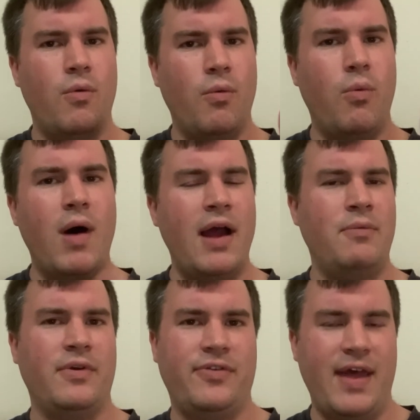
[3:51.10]
Why
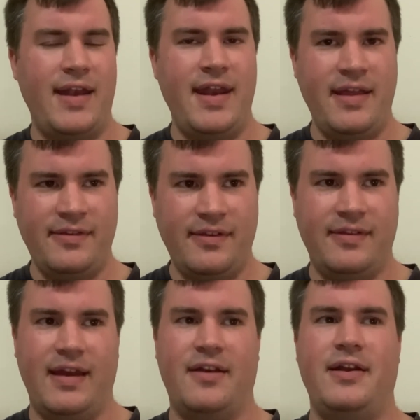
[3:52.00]
was that
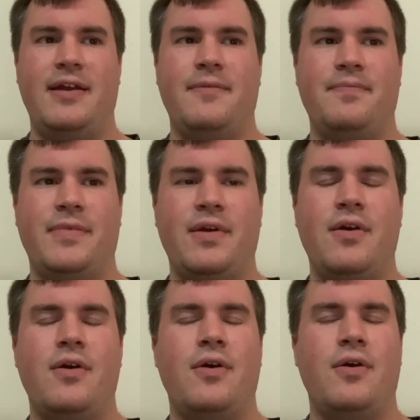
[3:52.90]
necessary?
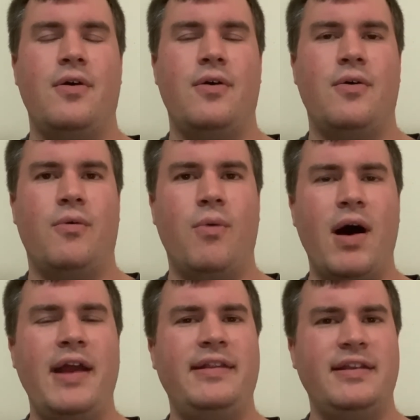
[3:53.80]

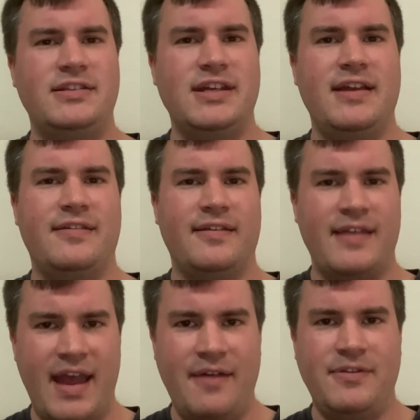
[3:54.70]
Why did Jesus
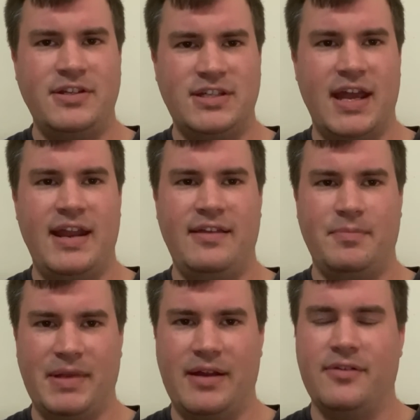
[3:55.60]
have to shed his
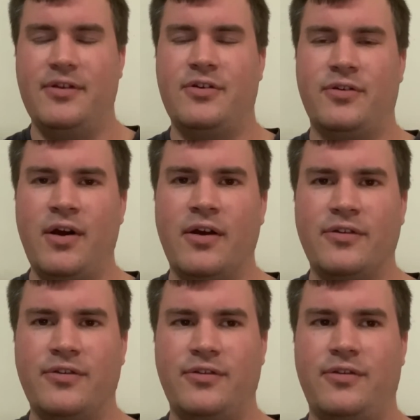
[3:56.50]
blood on the
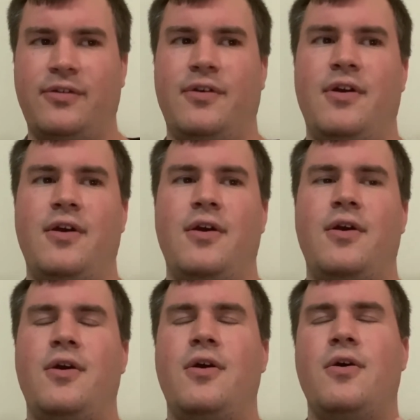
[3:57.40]
cross?
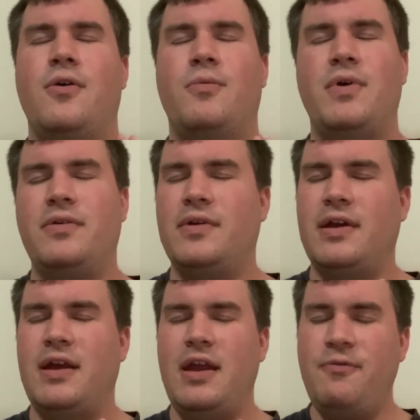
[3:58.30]
Well,
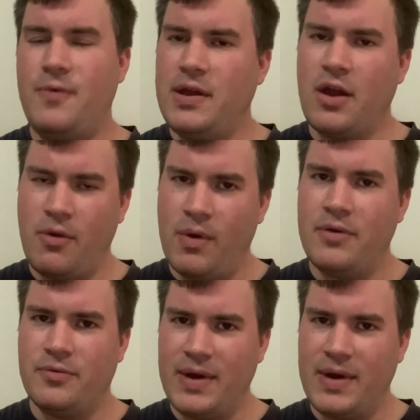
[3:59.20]
if we go on